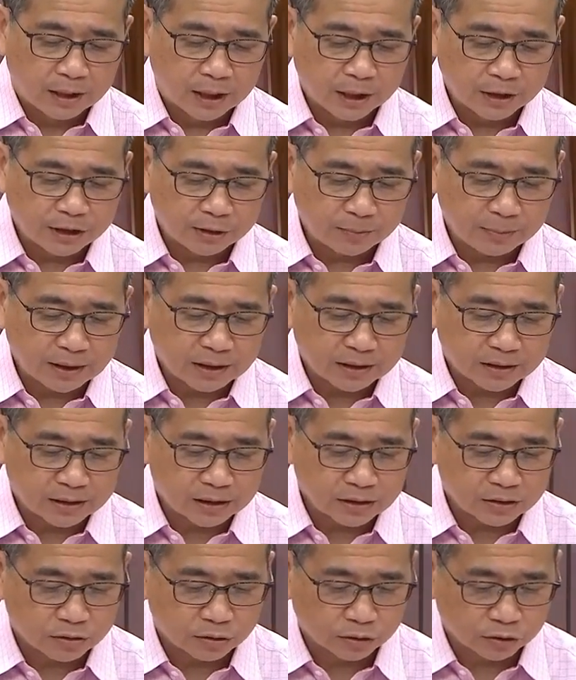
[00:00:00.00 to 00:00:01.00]
HEB has
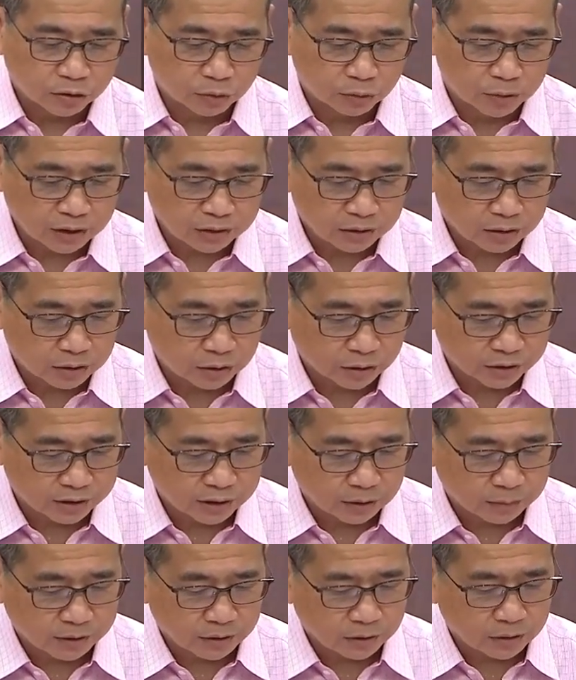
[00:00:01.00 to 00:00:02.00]
since also worked
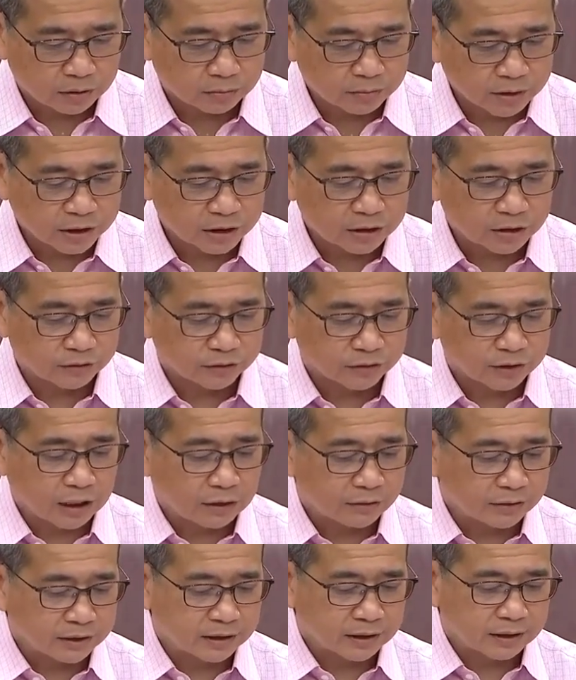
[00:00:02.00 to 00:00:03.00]
closely with the Commissioner of
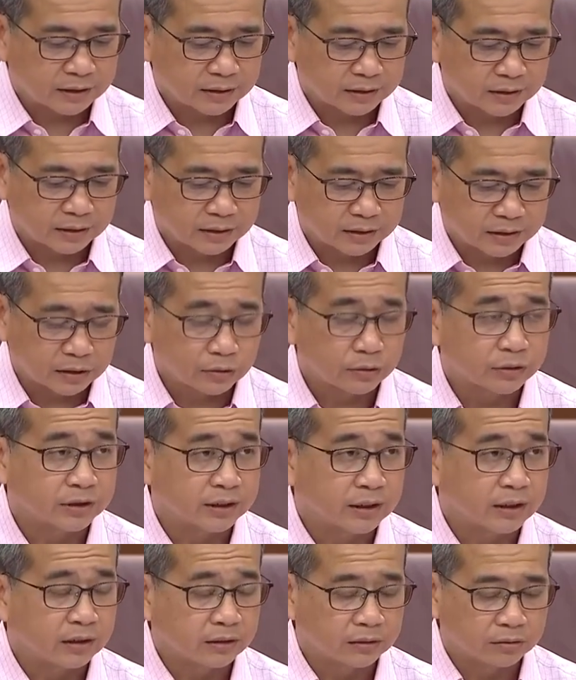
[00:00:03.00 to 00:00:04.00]
Charities, the
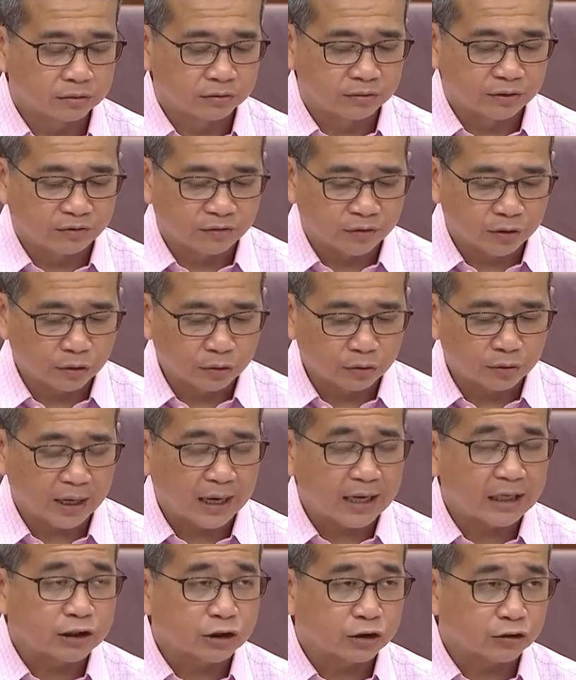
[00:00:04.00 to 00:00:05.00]
COC, to review
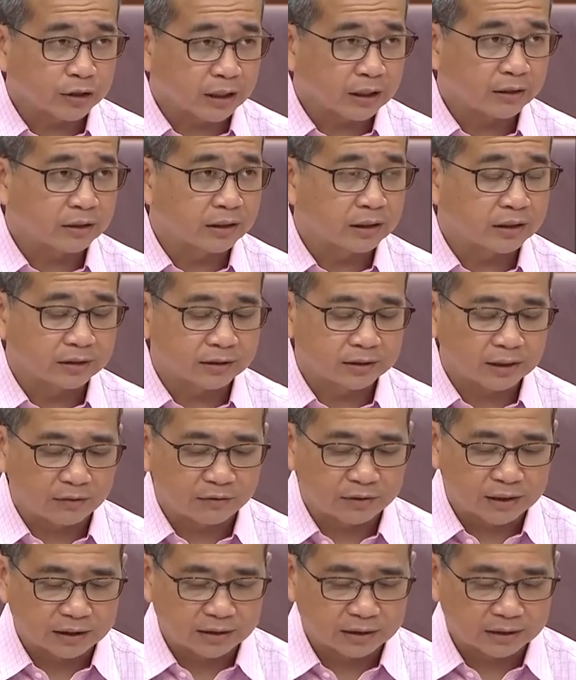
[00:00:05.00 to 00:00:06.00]
and strengthen its
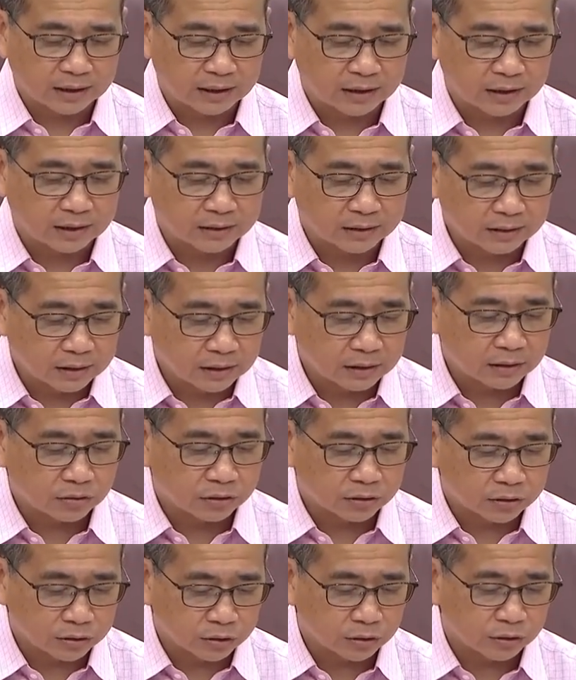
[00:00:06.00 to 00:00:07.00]
governance and internal
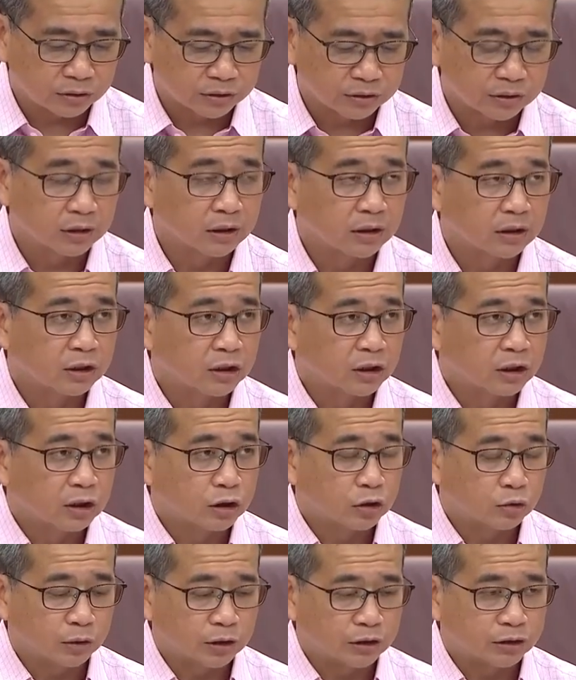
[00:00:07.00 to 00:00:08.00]
controls
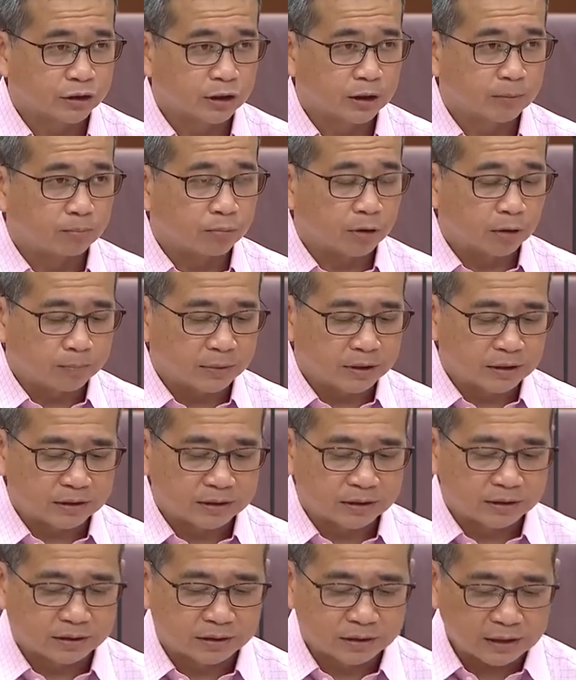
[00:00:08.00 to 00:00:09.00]
to ensure proper
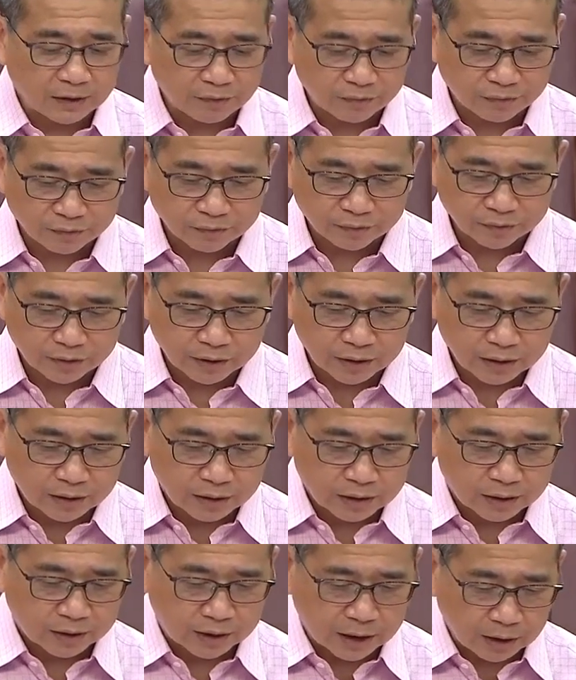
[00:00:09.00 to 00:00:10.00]

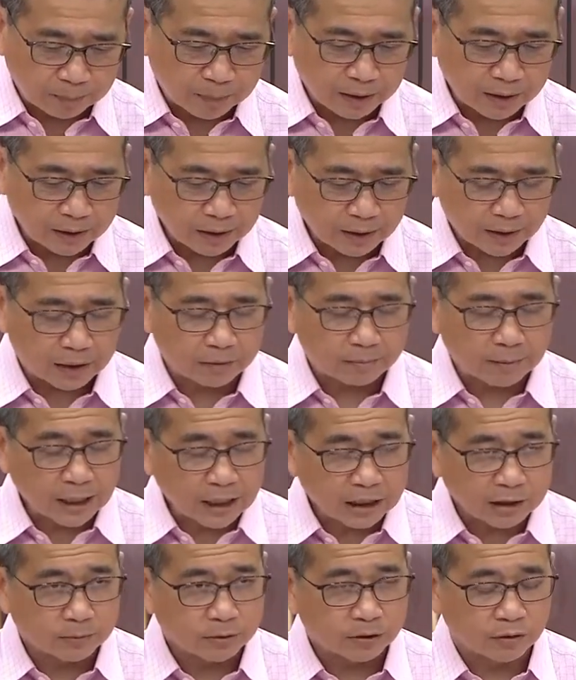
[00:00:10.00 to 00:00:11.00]
safekeeping and
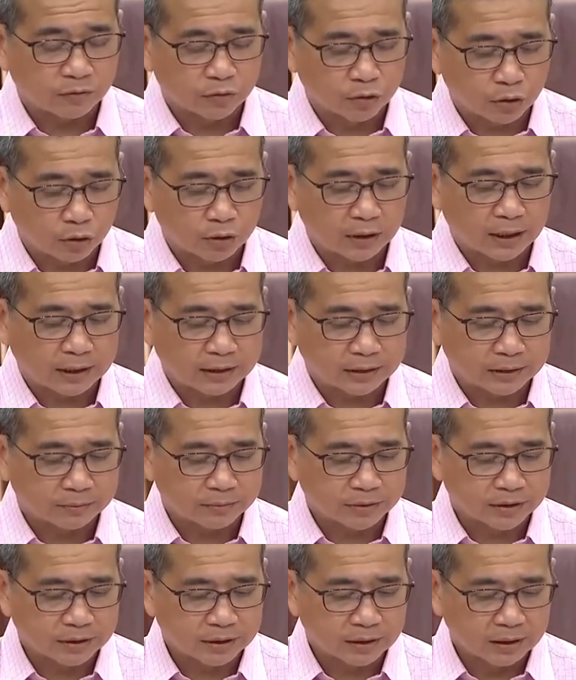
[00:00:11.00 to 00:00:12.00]
management of gold
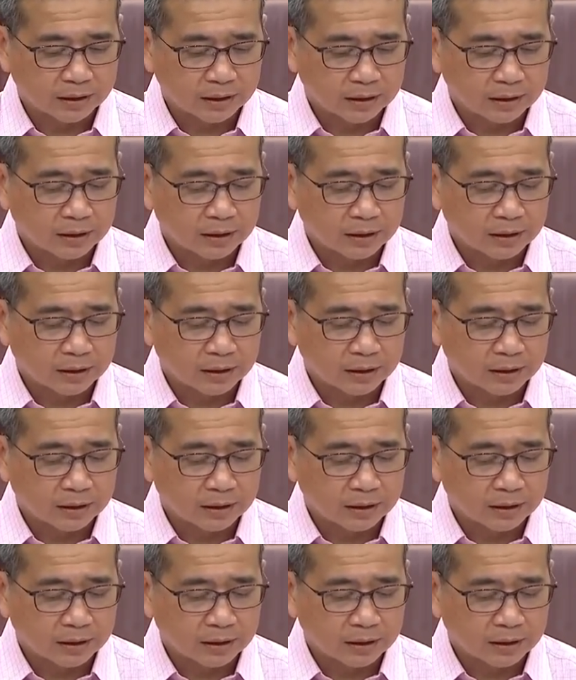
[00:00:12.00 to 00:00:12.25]
items.